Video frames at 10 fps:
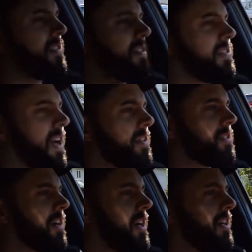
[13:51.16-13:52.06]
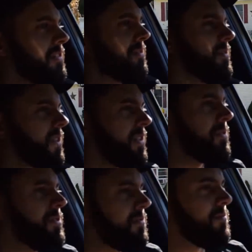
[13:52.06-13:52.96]
Sounds great.
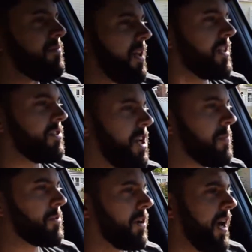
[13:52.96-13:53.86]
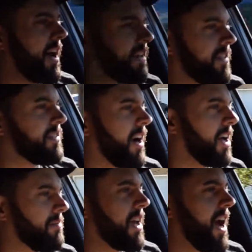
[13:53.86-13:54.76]
It's like the cheapest one out at the
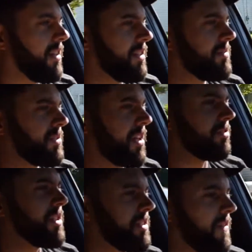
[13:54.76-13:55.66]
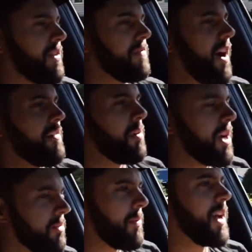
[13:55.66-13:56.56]
time, Catalyst, was like $375,
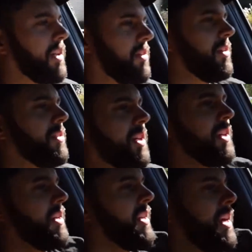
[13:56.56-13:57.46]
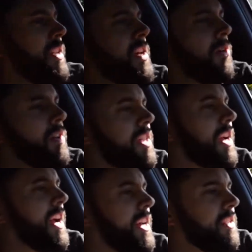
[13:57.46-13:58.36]
brand spanking new. And the only
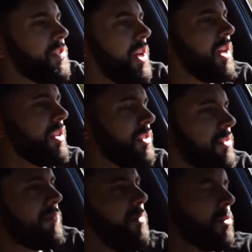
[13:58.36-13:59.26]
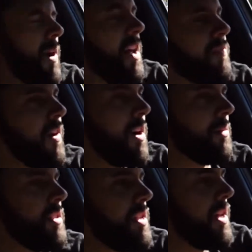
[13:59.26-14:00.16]
thing I had to change or modify
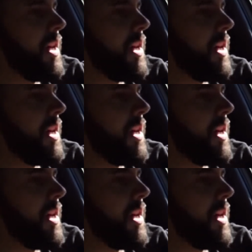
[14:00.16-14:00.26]
was the